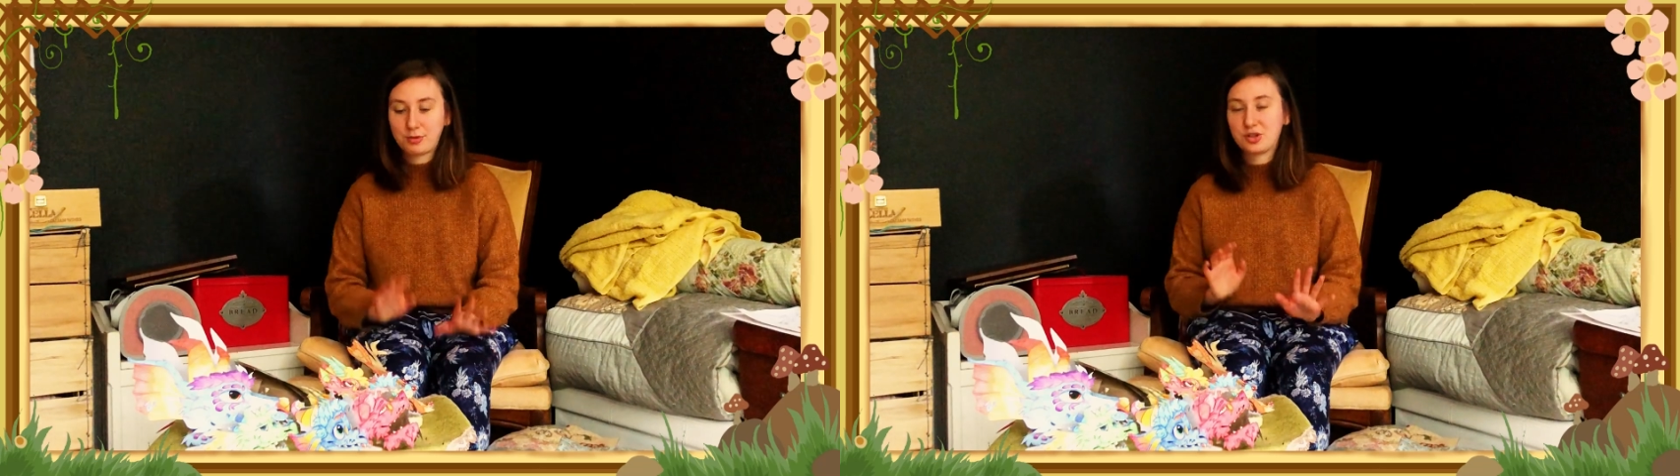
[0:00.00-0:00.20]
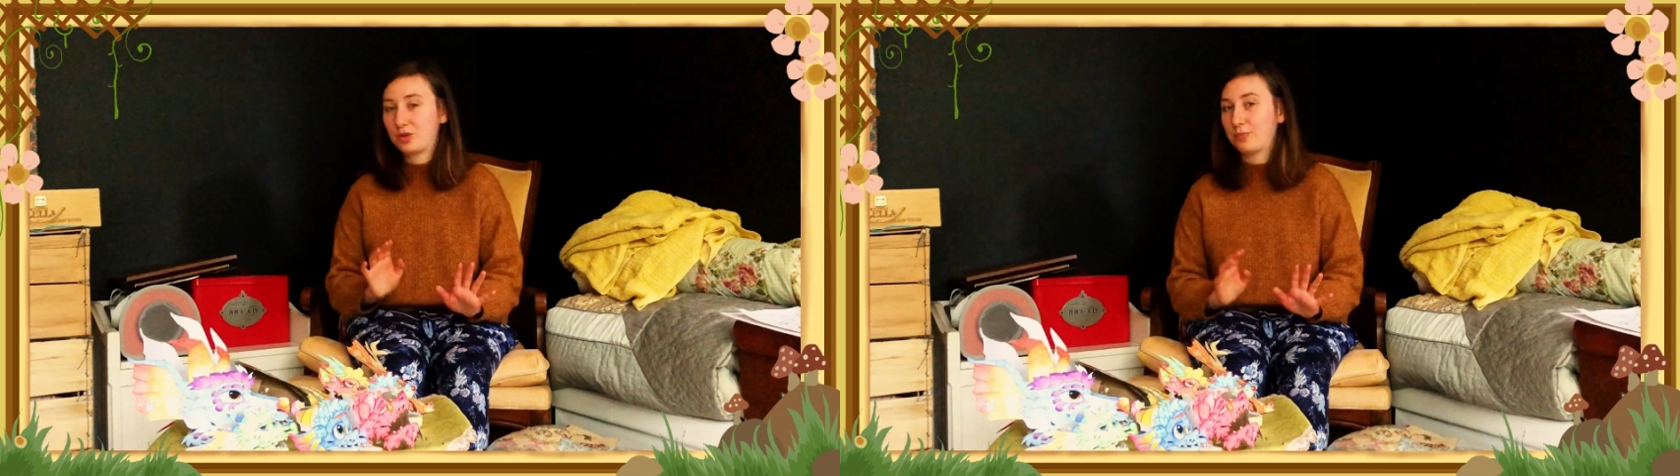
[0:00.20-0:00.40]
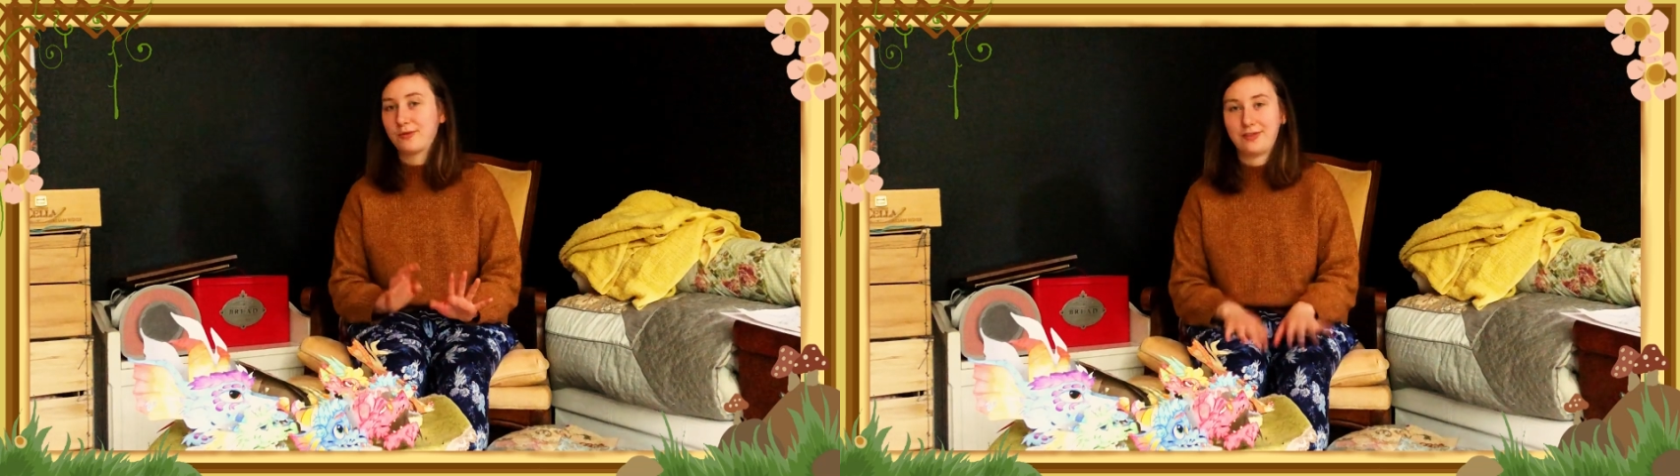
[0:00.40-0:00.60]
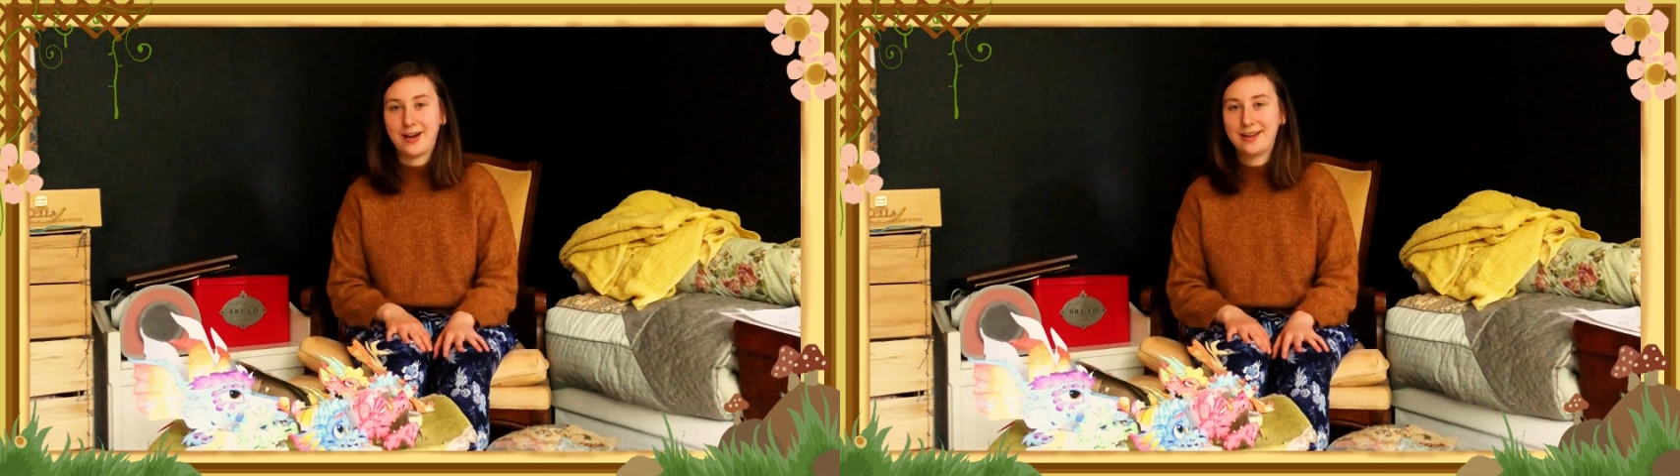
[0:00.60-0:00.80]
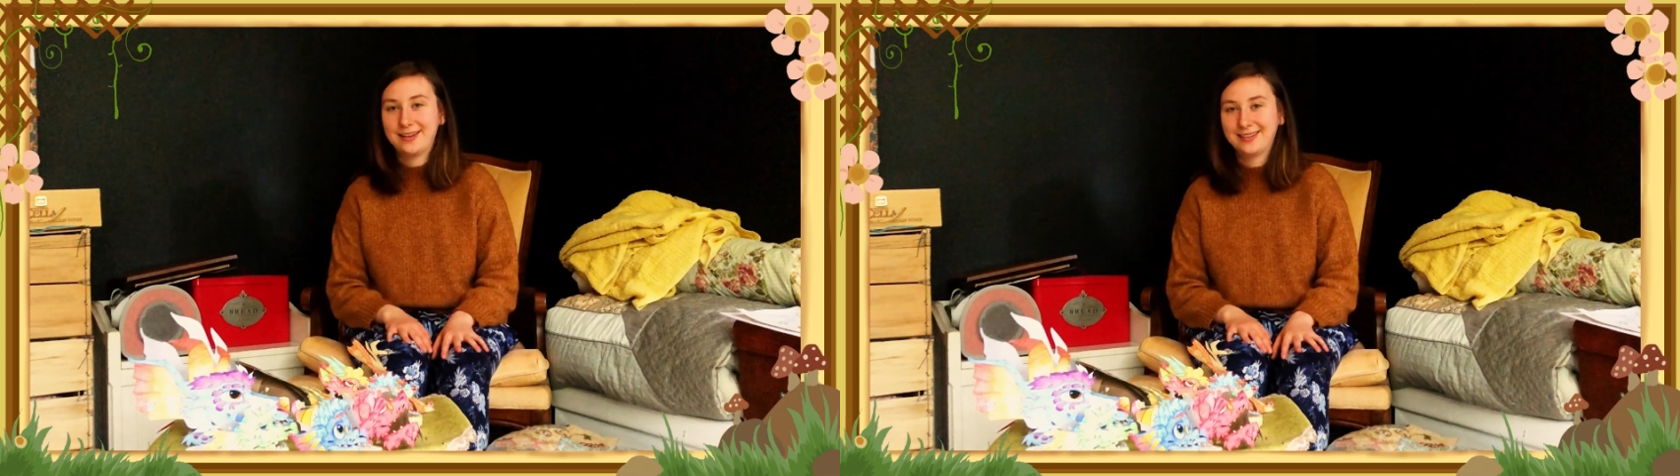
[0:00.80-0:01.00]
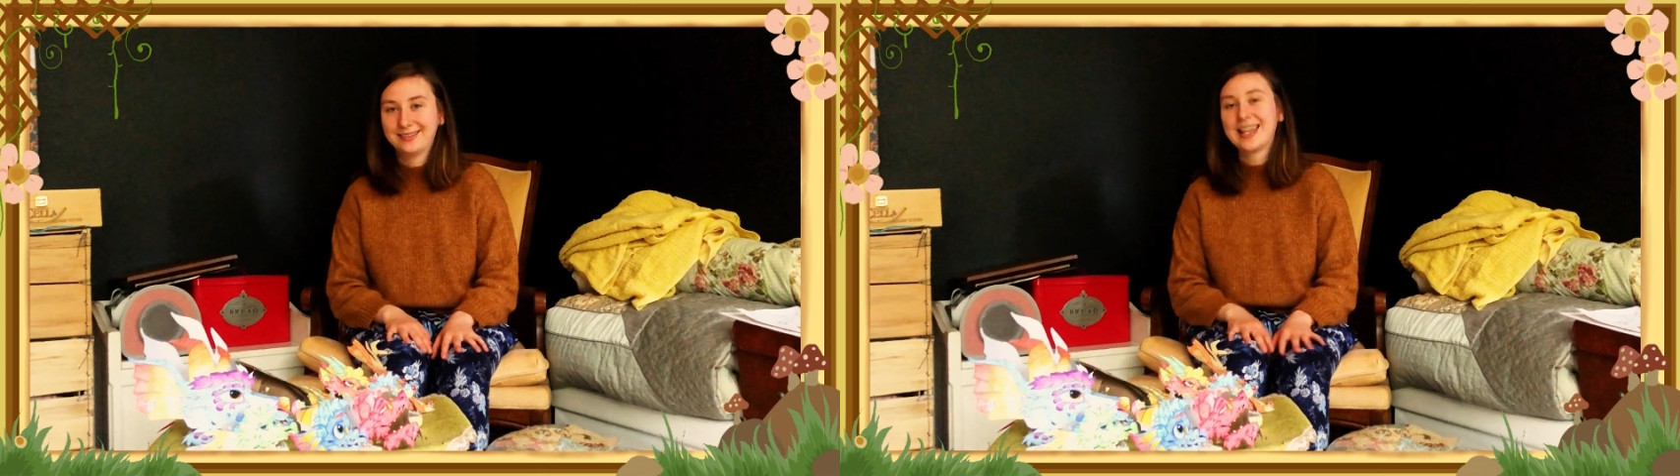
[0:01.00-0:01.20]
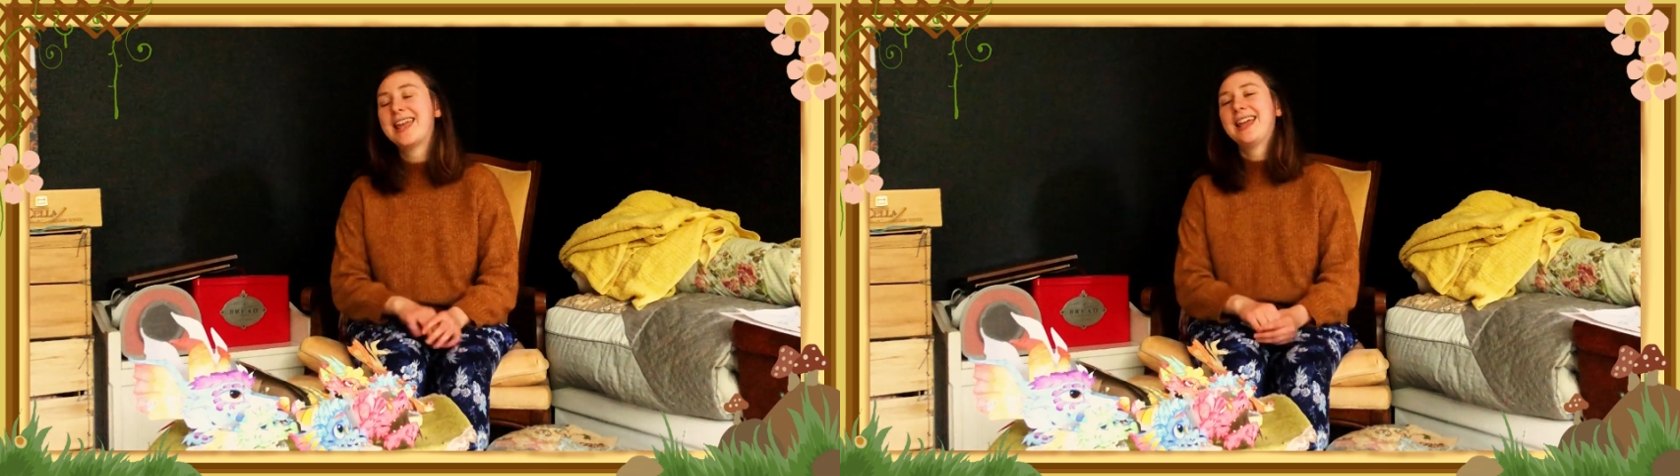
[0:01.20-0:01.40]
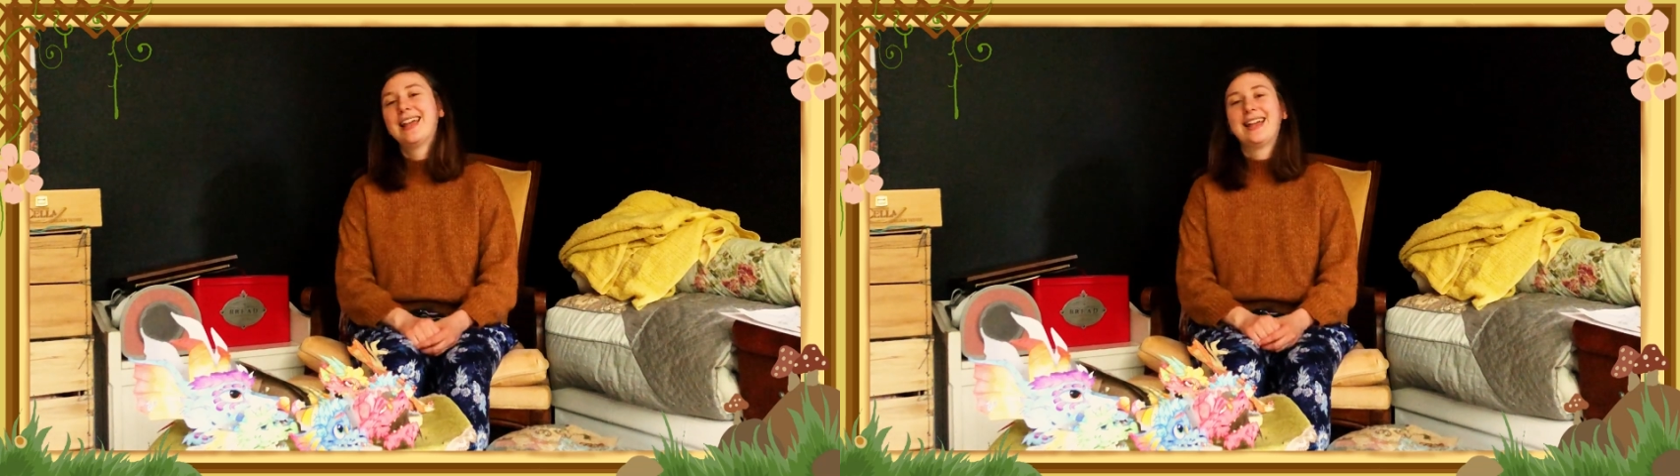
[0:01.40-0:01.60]
super fun.
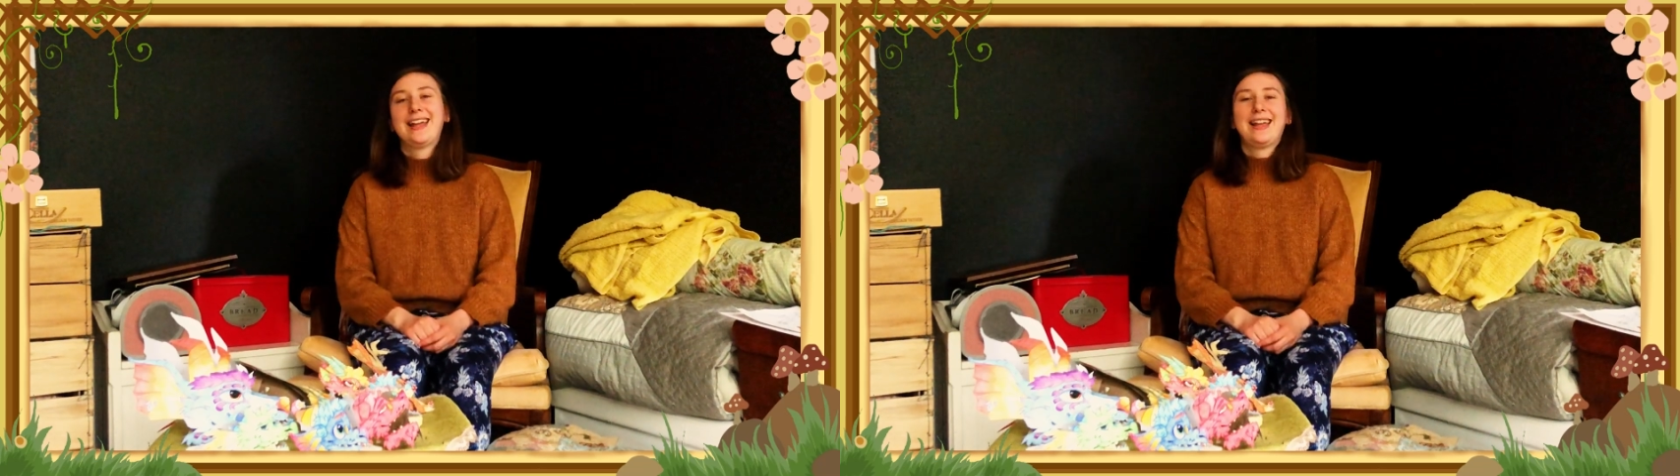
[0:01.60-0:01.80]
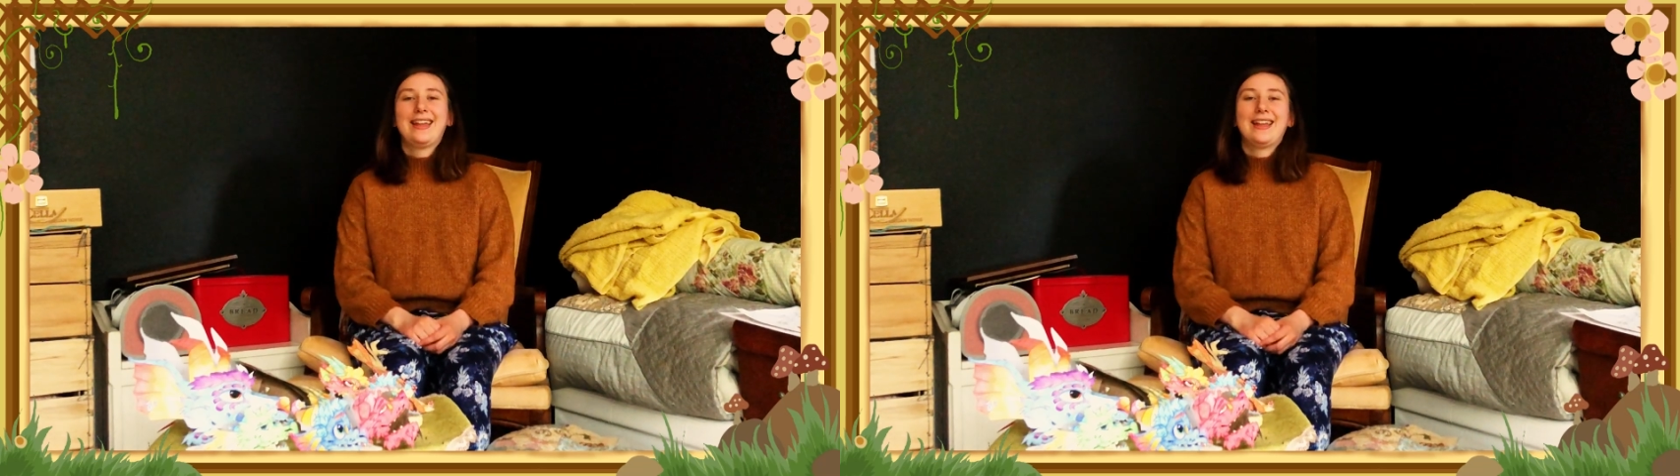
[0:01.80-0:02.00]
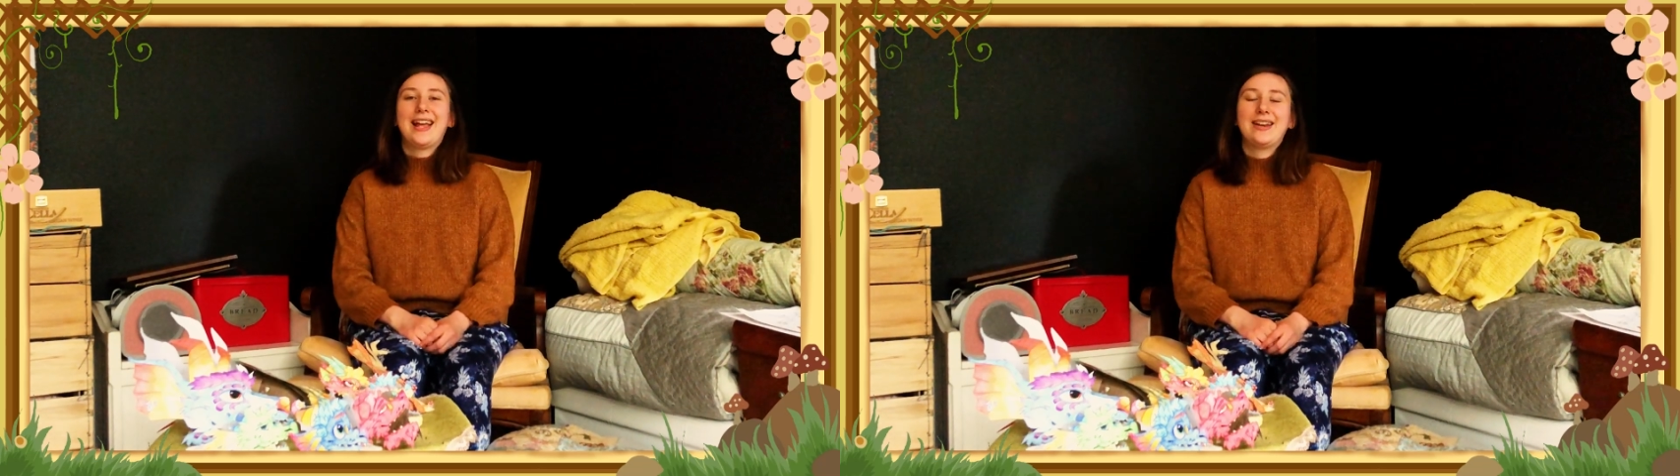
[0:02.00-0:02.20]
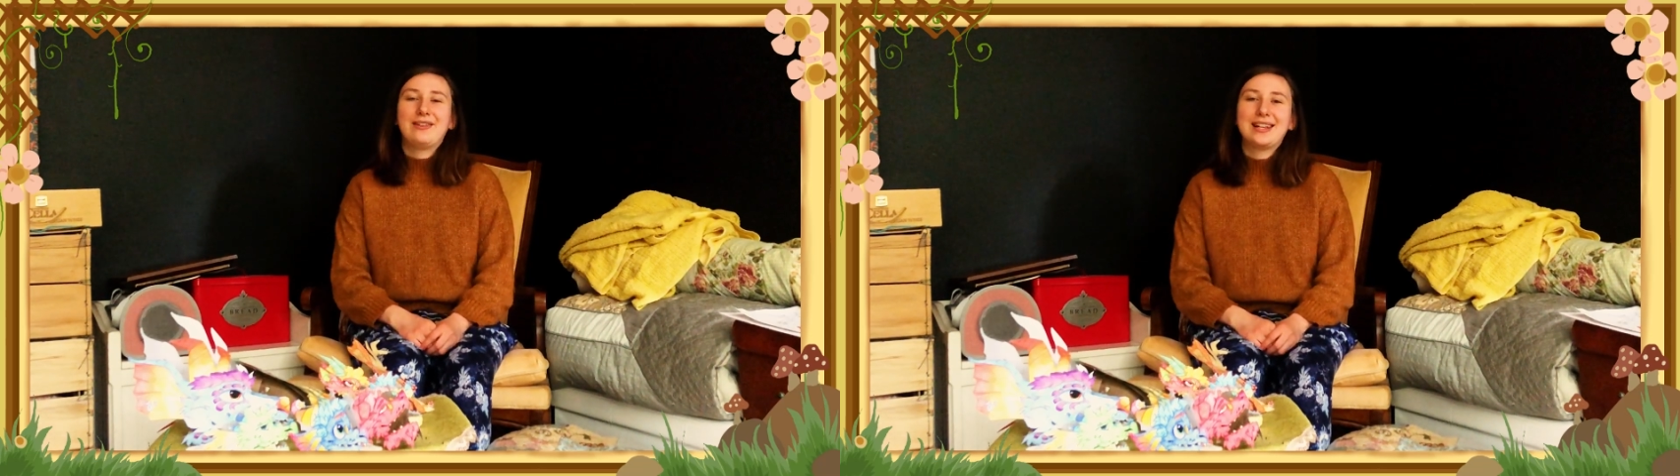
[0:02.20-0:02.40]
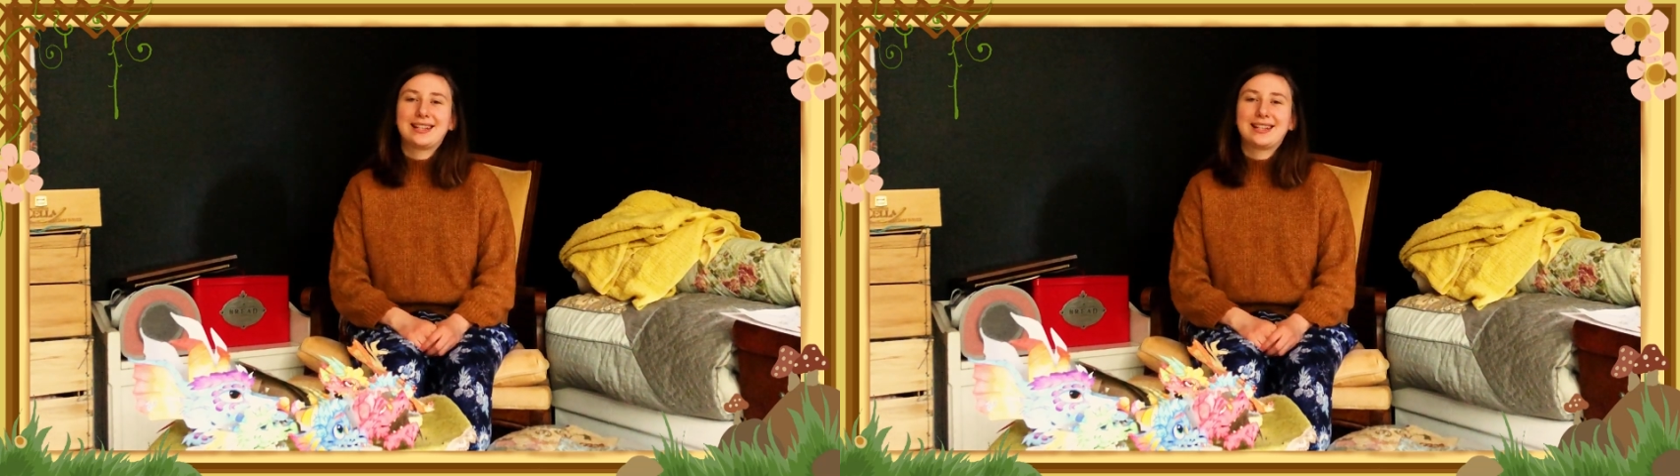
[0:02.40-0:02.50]
Anyways,